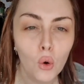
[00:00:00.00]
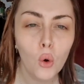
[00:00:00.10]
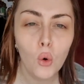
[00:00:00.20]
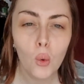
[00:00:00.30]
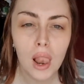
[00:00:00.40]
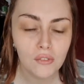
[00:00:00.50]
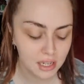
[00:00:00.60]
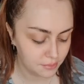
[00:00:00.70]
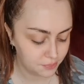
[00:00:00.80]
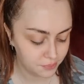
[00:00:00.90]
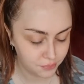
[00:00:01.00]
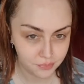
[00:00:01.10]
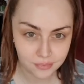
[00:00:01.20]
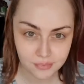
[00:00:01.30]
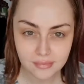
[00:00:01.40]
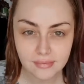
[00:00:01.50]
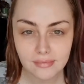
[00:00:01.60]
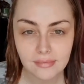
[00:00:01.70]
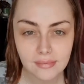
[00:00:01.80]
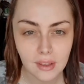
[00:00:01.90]
Oh, I love it.
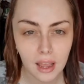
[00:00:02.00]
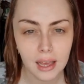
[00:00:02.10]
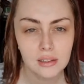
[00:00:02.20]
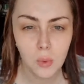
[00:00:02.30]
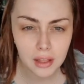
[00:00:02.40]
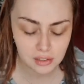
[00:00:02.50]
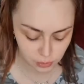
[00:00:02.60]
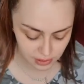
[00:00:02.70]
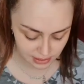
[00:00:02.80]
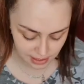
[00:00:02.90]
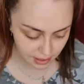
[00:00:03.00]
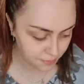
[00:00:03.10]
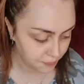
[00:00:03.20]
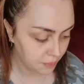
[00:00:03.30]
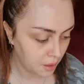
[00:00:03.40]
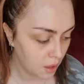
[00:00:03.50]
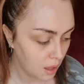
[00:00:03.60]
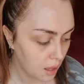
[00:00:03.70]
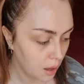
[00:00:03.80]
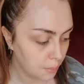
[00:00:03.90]
Okay, so while that's doing its thing,
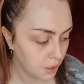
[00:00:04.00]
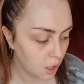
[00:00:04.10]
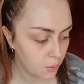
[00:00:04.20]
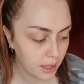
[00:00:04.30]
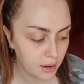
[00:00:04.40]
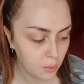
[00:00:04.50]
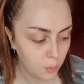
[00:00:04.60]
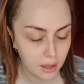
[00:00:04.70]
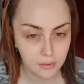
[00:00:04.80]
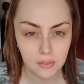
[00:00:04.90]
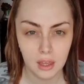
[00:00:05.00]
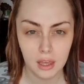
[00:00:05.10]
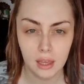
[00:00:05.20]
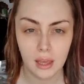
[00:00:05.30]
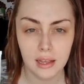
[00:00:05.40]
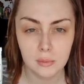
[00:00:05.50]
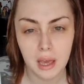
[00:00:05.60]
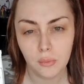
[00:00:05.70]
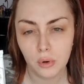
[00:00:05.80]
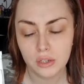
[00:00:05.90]
I'm going to go in with the
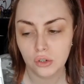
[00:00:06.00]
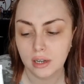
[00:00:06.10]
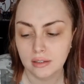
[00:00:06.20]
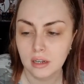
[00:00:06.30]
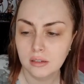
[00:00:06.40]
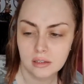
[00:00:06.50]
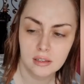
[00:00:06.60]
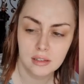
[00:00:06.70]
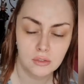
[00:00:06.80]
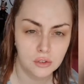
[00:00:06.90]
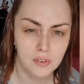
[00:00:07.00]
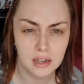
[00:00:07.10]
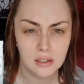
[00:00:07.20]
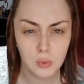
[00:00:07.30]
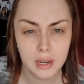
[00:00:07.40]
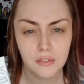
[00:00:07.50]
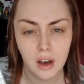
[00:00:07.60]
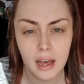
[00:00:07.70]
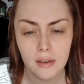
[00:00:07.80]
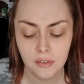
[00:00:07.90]
SPF moisturiser. So this gives you factor
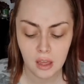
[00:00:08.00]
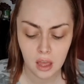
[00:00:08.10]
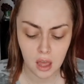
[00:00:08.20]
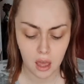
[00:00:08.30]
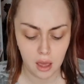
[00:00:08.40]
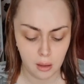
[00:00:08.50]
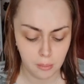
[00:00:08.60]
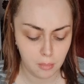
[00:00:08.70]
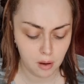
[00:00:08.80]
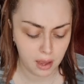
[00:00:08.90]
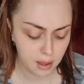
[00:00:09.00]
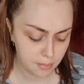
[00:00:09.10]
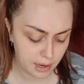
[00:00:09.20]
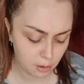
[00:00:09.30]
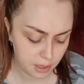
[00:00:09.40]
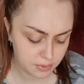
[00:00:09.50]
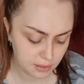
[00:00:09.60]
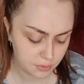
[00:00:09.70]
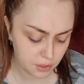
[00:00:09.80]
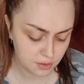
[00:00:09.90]
25. I'm a little bit obsessed
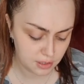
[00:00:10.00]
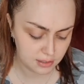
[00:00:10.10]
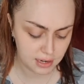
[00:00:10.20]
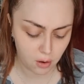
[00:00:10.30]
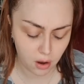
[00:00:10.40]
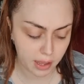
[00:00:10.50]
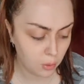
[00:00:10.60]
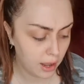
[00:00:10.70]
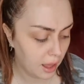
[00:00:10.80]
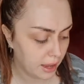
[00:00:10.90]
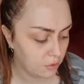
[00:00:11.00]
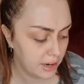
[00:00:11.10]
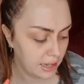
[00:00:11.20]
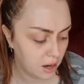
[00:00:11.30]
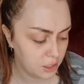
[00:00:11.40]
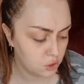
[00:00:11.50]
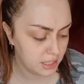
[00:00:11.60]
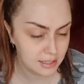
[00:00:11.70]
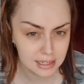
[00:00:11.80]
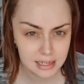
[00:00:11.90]
with using this now. I quite like a really
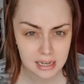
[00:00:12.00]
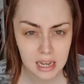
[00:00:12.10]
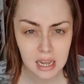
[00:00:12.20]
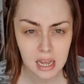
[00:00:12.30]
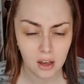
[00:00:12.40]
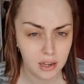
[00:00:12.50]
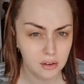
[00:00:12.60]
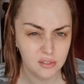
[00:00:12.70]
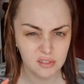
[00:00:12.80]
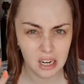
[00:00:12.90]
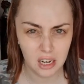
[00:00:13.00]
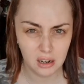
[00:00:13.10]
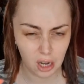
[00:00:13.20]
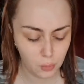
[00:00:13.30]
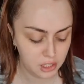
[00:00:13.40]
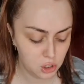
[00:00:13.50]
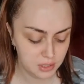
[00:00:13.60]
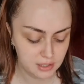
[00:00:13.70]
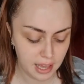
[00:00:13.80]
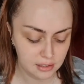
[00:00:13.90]
hydrated kind of glowy, dewy
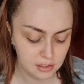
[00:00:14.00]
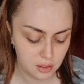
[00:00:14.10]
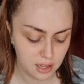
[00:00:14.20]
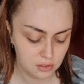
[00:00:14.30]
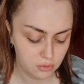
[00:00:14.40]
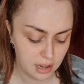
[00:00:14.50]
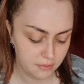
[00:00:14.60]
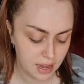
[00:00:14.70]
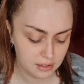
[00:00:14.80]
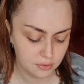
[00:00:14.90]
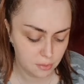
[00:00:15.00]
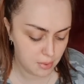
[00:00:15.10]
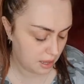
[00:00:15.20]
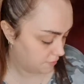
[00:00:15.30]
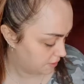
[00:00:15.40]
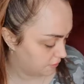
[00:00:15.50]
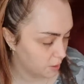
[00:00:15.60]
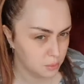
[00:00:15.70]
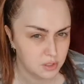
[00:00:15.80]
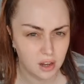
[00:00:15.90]
skin, so that's not really a factor for me if it
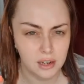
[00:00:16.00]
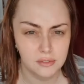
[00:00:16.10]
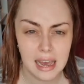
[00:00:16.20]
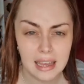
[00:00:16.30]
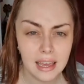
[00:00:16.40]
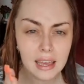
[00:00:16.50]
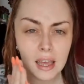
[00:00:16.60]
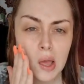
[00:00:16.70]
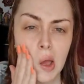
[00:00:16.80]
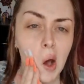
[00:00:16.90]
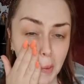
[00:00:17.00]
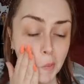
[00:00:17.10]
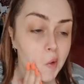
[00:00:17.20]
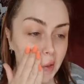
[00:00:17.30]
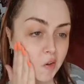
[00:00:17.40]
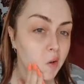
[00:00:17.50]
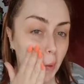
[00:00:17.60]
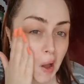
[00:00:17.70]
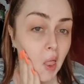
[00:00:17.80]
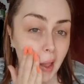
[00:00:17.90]
feels kind of tacky. I almost actually
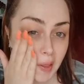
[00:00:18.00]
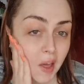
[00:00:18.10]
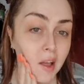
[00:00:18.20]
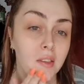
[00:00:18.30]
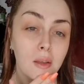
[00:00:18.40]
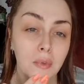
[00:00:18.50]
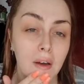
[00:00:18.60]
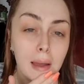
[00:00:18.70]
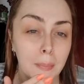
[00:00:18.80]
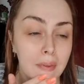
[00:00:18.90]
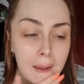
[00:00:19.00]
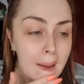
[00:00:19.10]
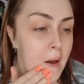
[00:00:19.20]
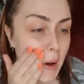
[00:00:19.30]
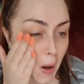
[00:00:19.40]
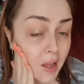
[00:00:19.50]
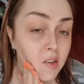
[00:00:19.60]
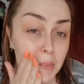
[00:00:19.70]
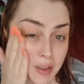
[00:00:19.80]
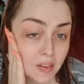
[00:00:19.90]
quite like that, and sometimes I
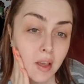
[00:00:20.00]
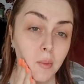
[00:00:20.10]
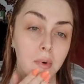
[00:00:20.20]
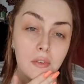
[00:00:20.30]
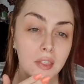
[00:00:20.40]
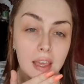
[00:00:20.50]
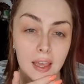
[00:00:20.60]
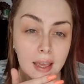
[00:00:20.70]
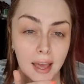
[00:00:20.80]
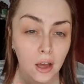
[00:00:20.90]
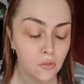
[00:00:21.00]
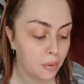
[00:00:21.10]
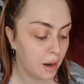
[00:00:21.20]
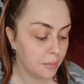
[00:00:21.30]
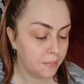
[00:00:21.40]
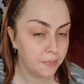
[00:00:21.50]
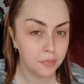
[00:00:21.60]
actually mix it in with the Hangover primer.